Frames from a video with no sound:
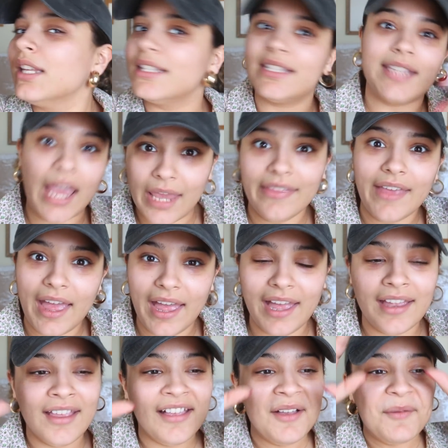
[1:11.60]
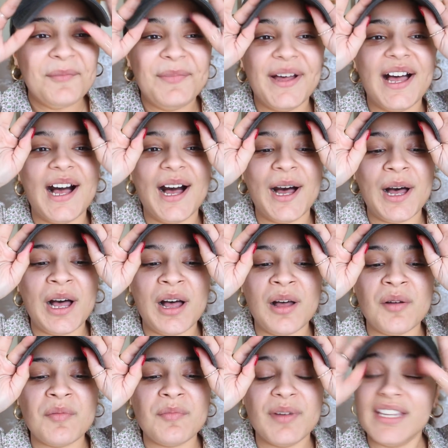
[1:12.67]
say that.
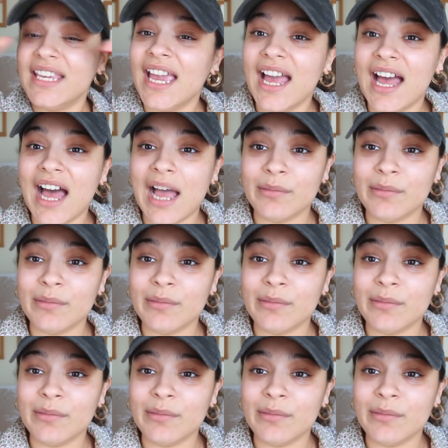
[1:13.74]
But yeah,